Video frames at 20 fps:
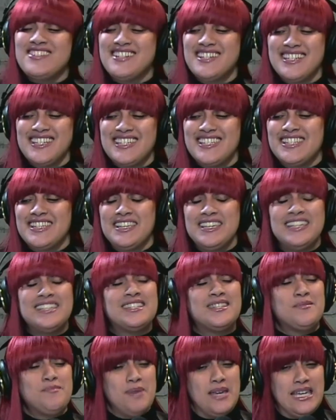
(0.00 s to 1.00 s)
it's
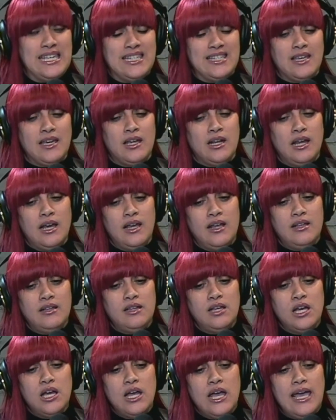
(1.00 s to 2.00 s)
amazing,
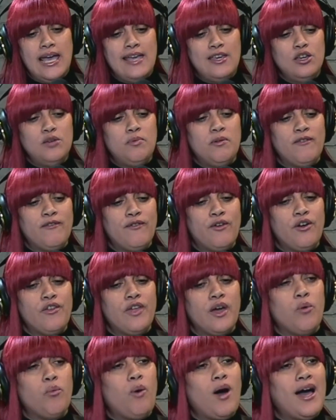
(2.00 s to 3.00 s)
and you prefer
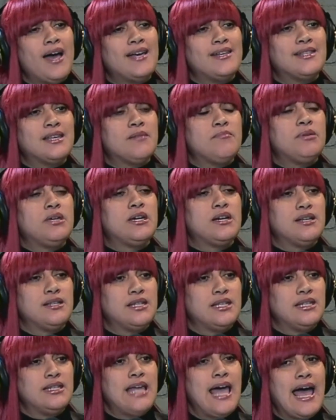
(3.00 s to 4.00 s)
that. Why is that? Because
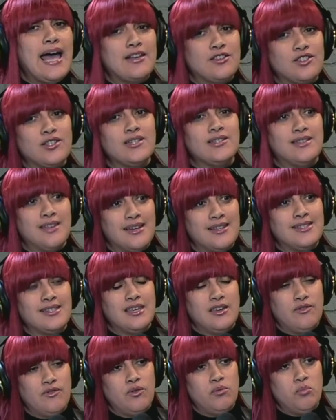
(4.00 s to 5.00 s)
it actually does
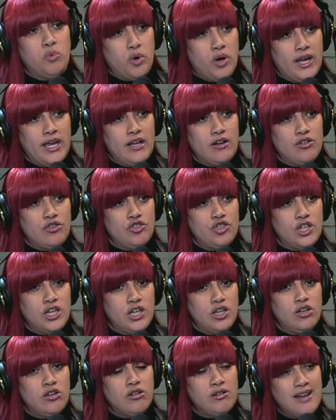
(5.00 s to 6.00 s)
give you more energy.
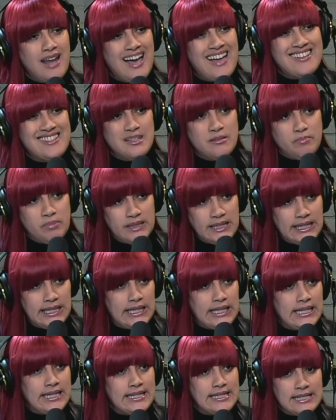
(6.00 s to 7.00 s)
You're not
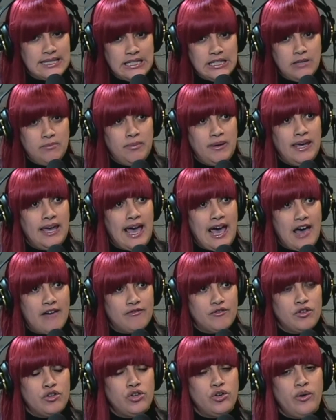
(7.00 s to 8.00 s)
depleted and sleepy
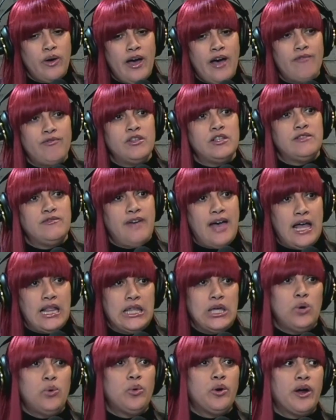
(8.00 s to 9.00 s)
after you have this
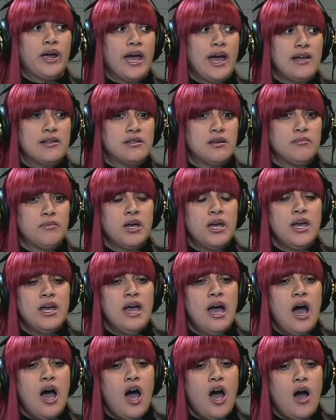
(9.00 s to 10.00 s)
valley orgasm.
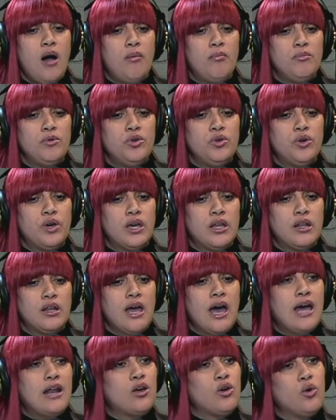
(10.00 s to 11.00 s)
You can
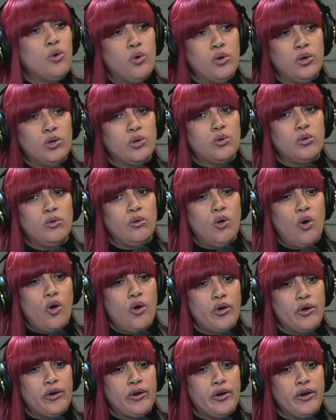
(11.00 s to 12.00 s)
kind of go a little
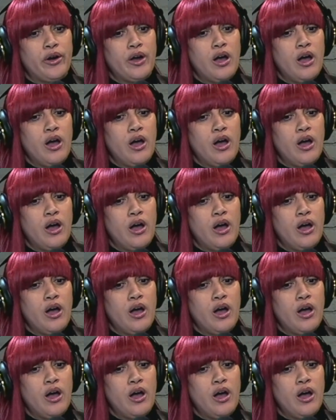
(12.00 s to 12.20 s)
longer.